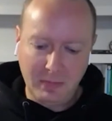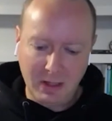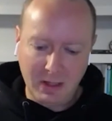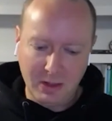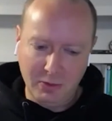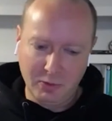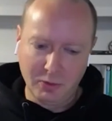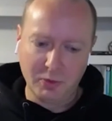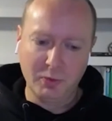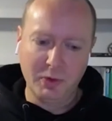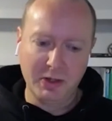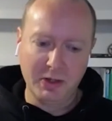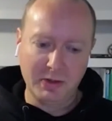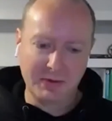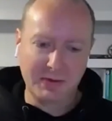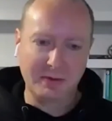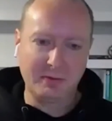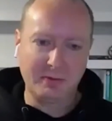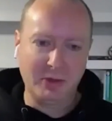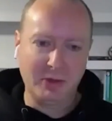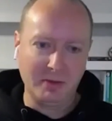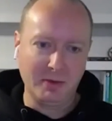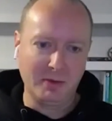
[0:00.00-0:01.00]
Or where's the
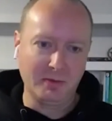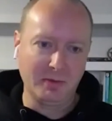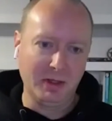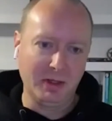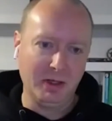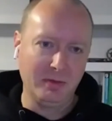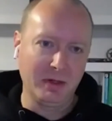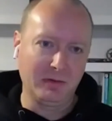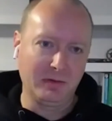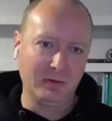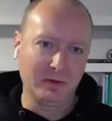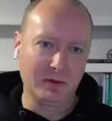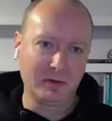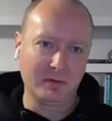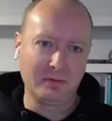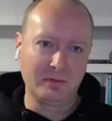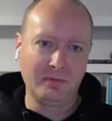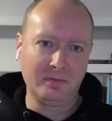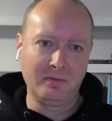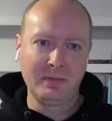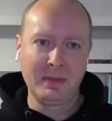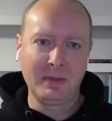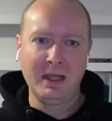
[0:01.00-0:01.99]
problem coming
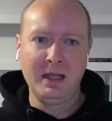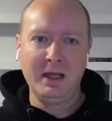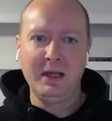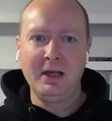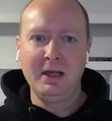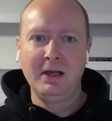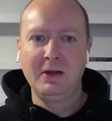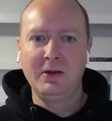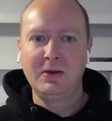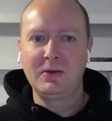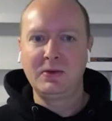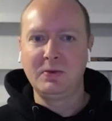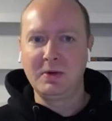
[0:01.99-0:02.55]
from? So